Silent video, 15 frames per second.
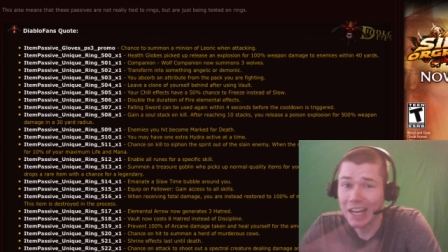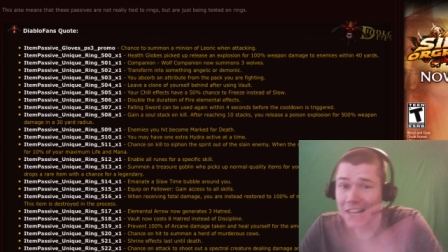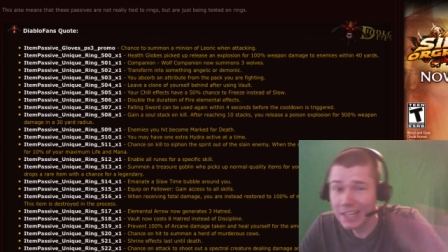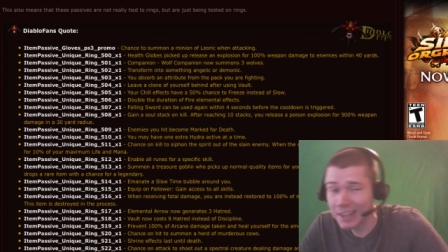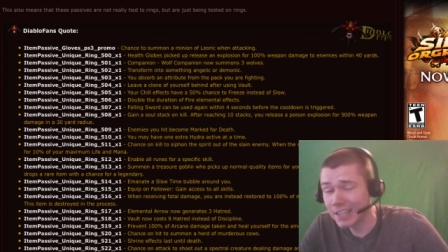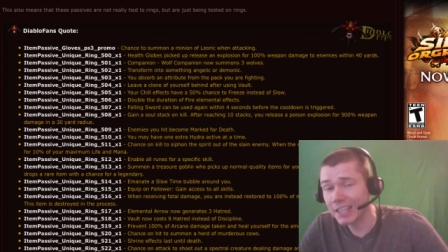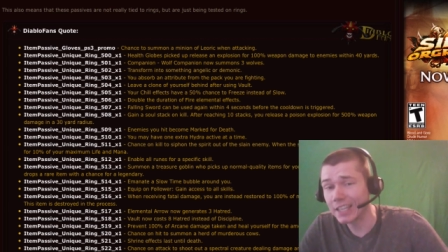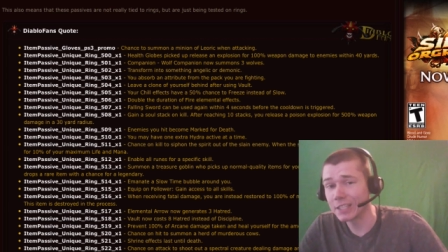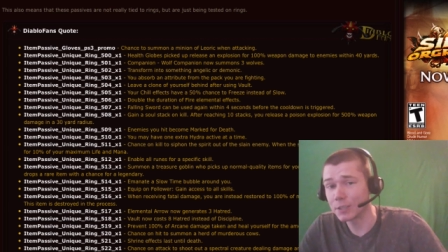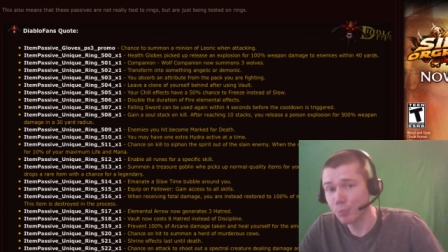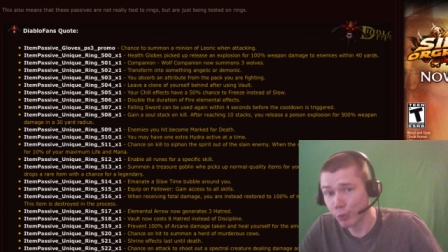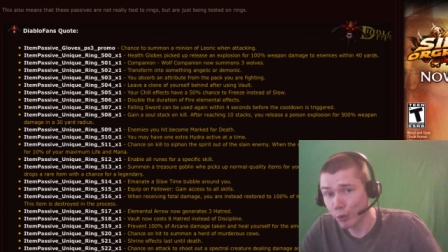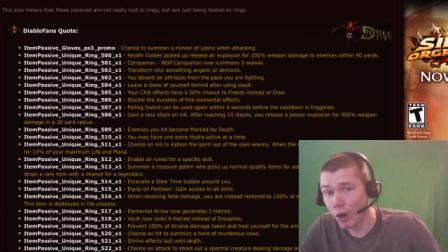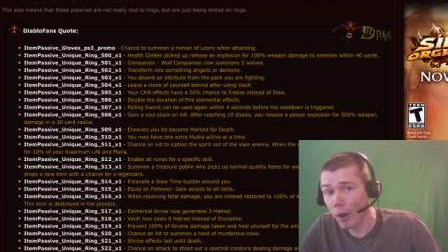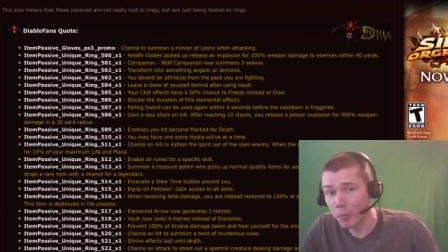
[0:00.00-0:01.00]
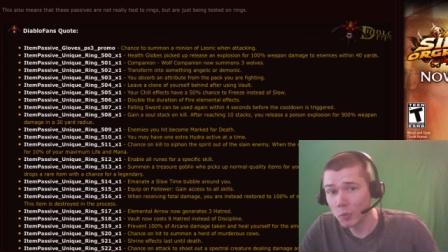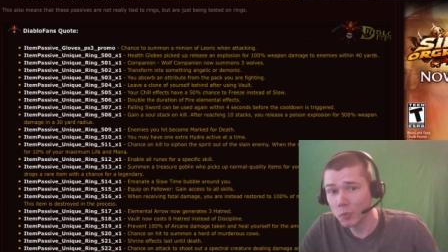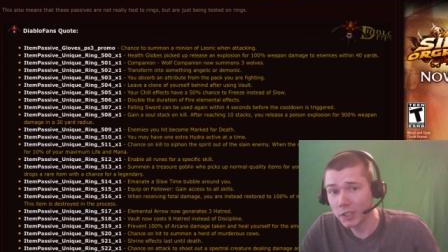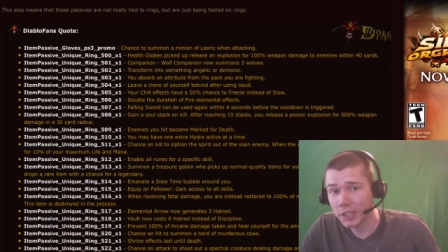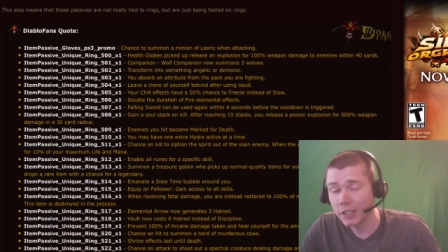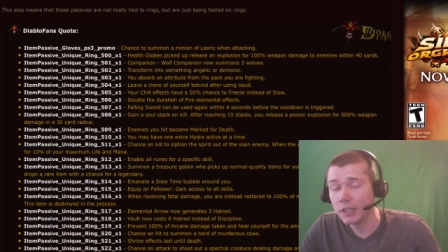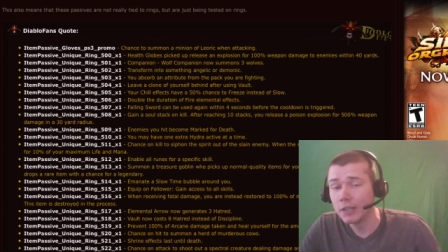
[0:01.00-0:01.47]
I think, is
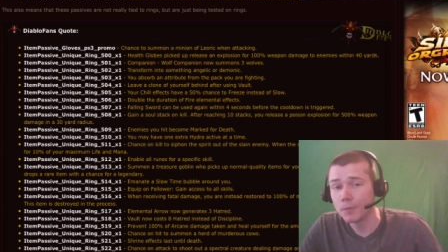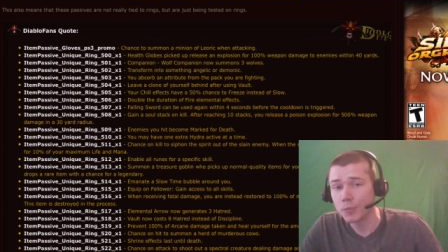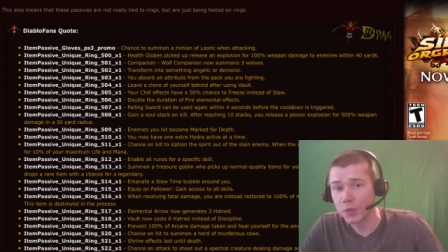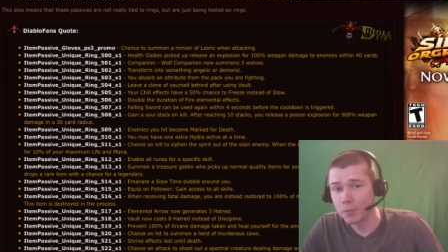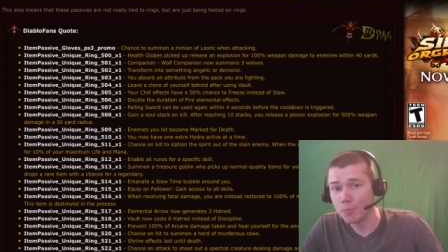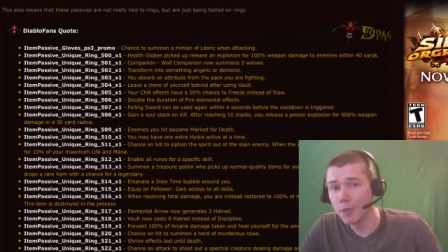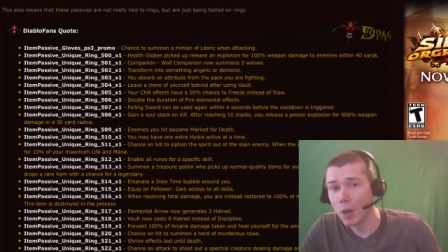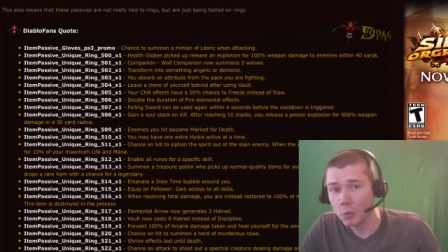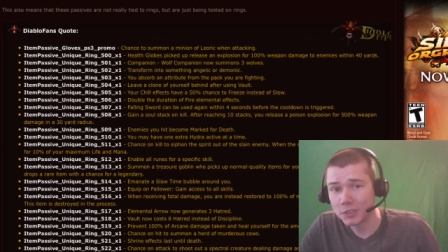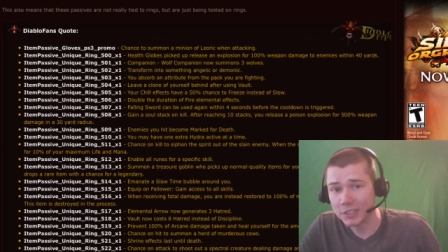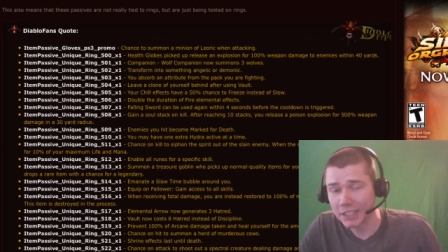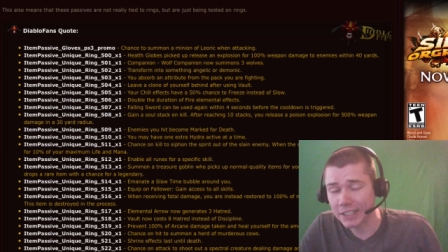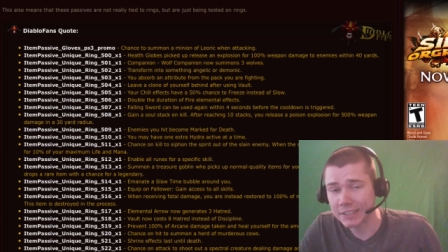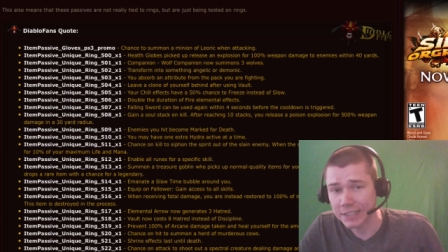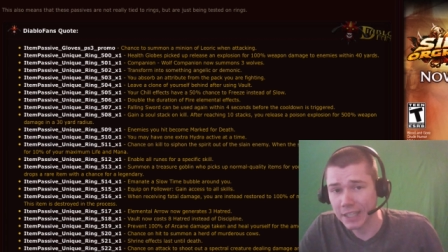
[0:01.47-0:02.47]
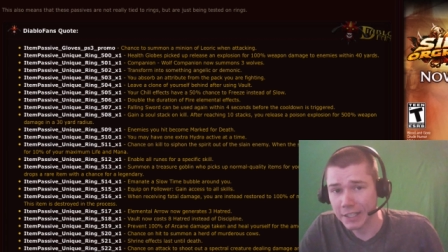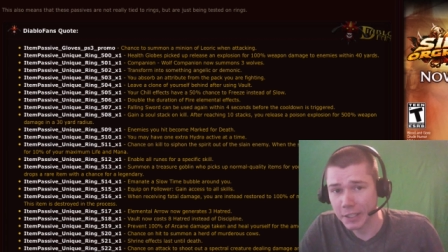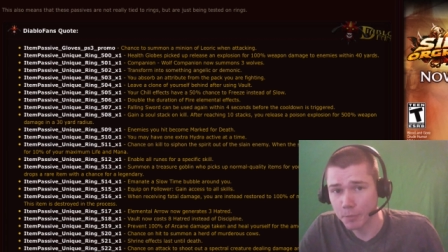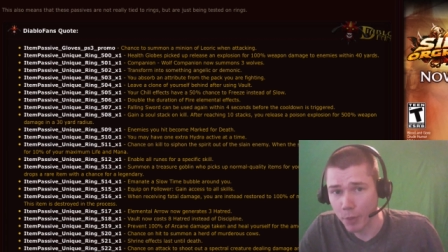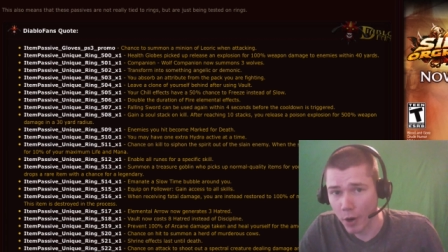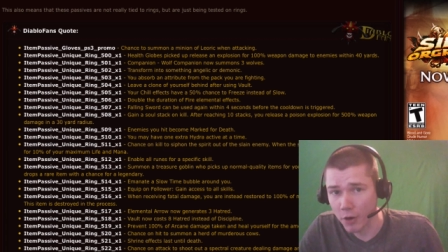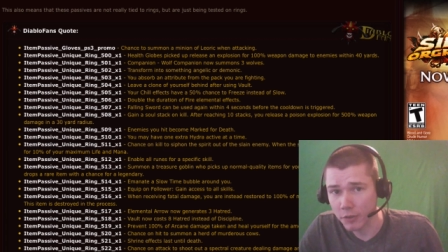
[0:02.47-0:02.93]
probably the most
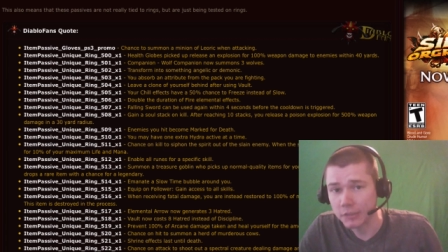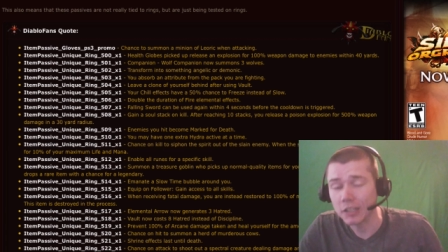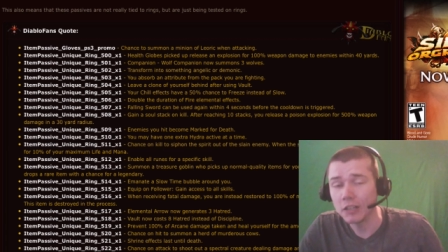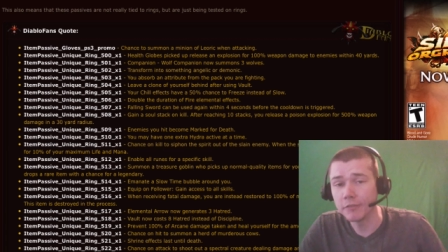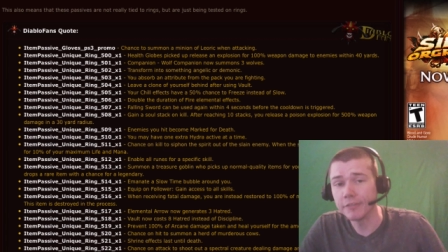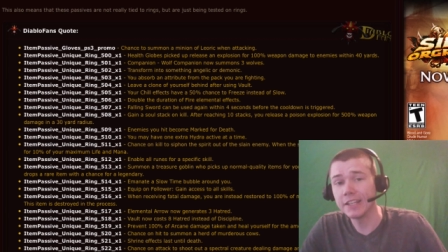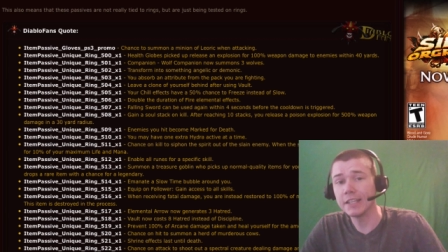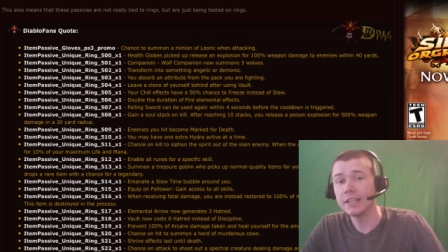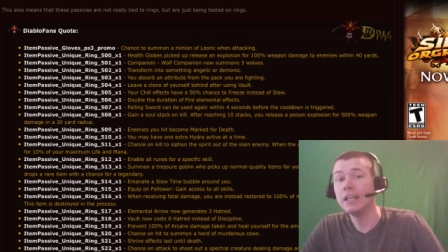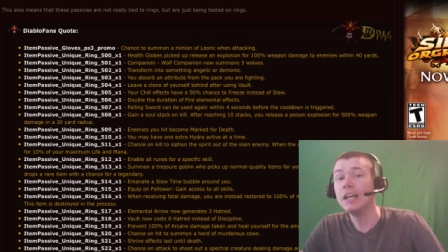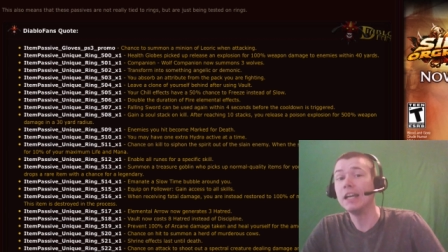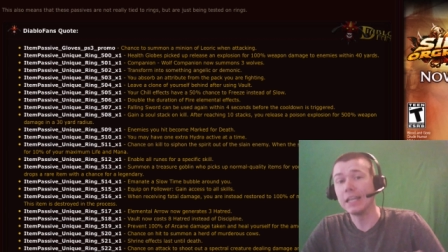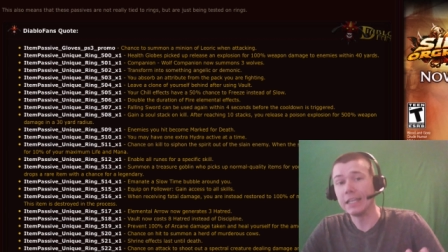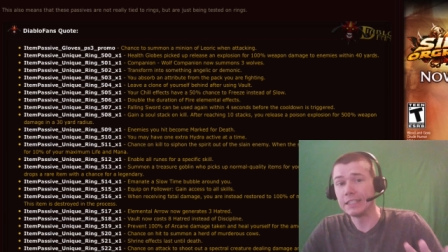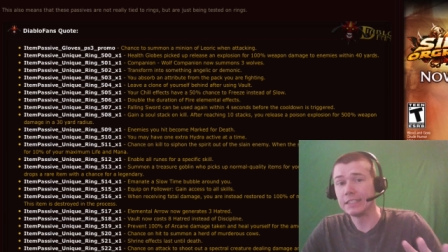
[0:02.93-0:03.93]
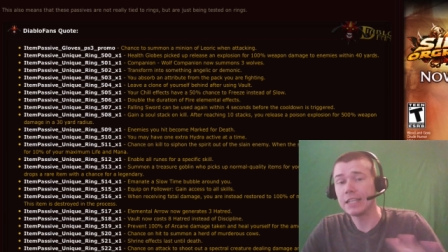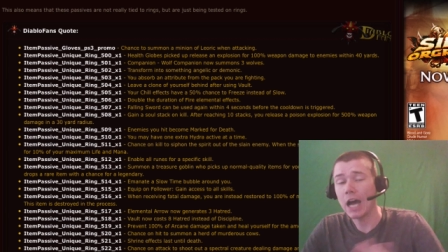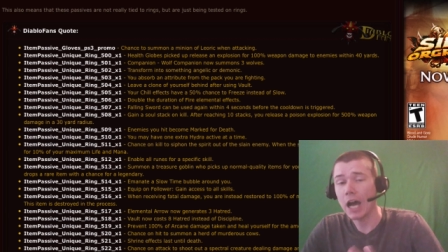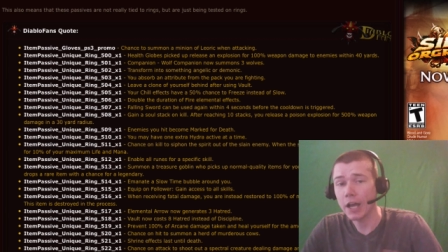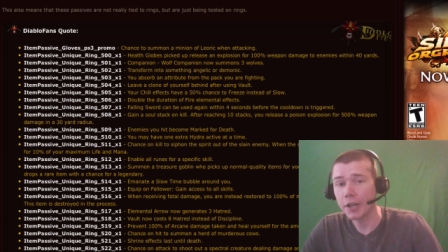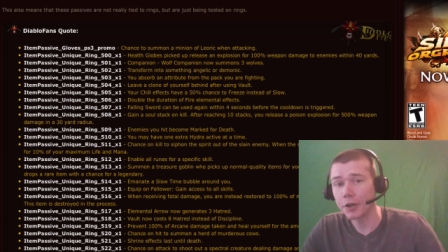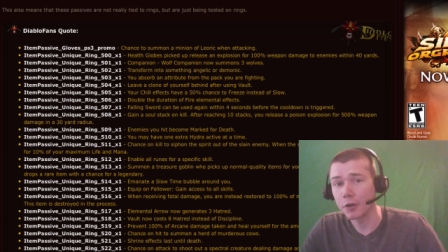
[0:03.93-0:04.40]
exciting part of the
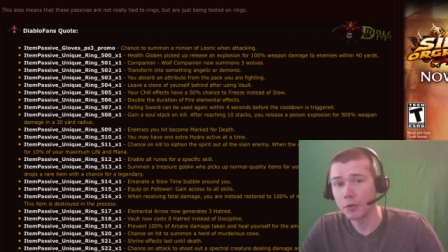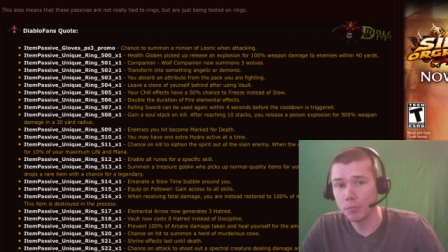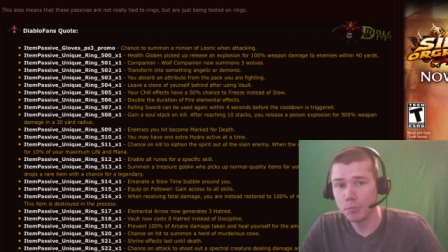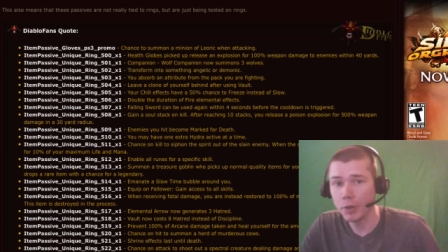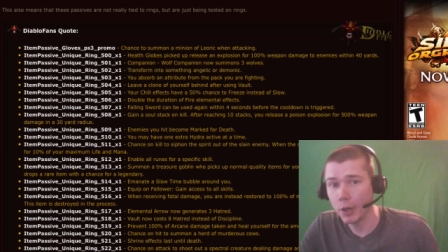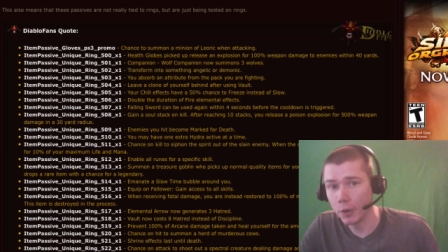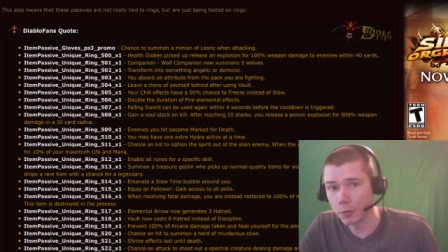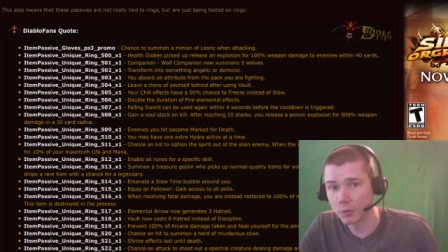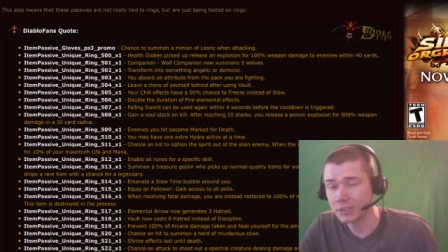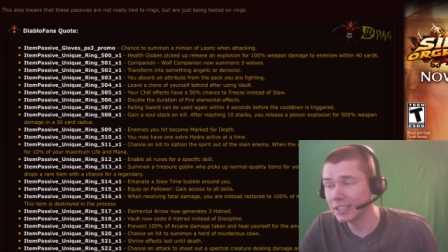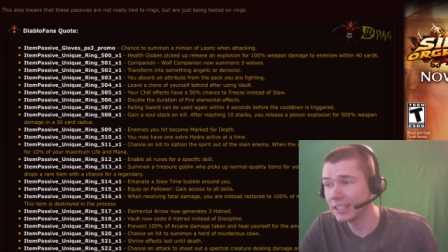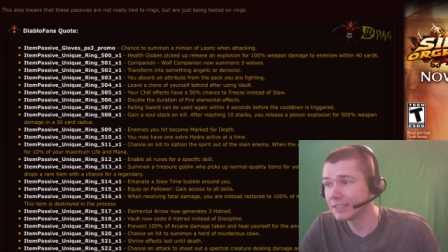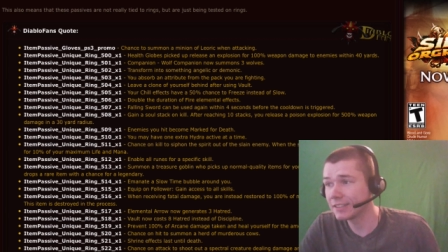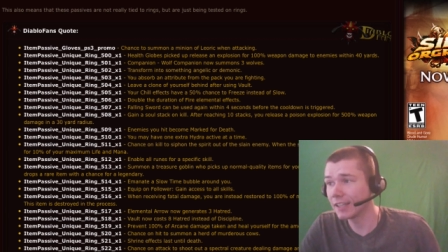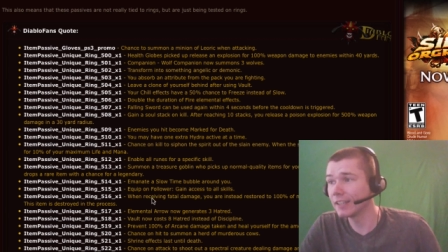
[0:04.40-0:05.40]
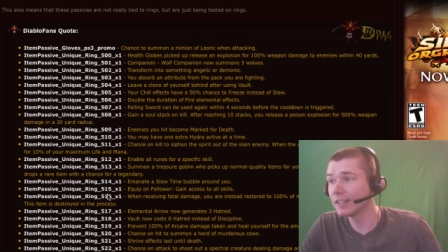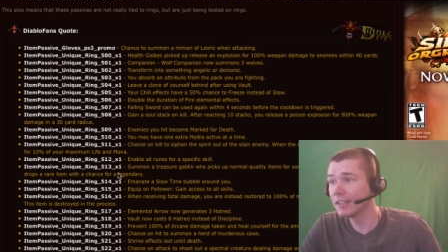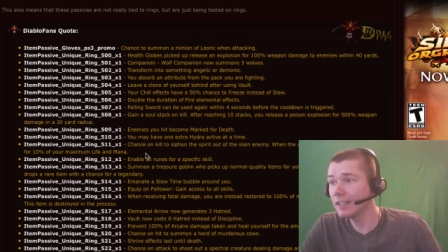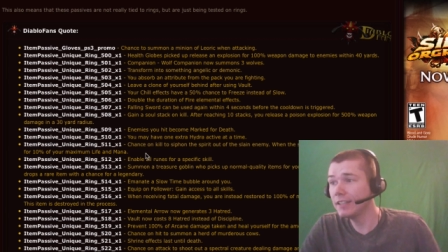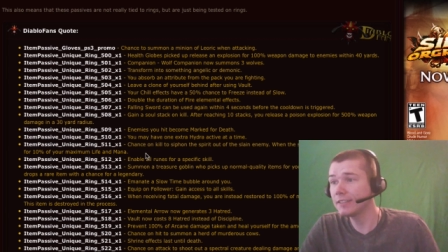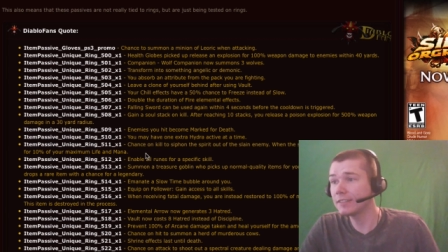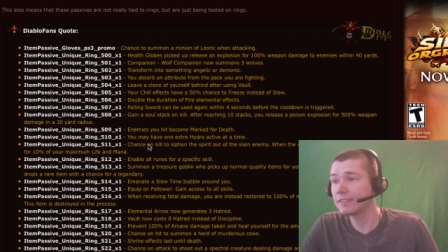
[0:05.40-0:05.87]
entire post. It's a
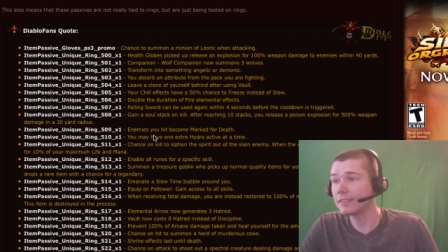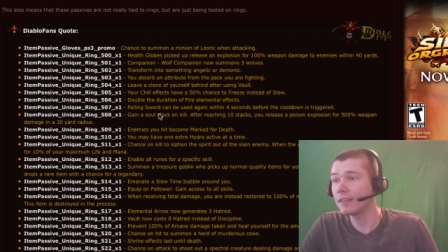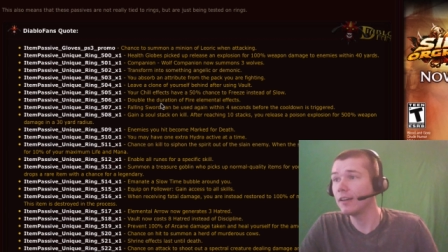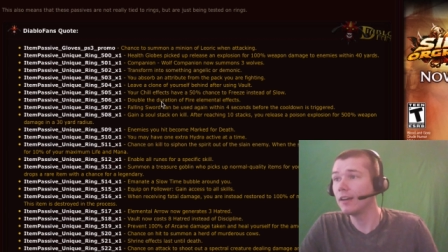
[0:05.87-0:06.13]
list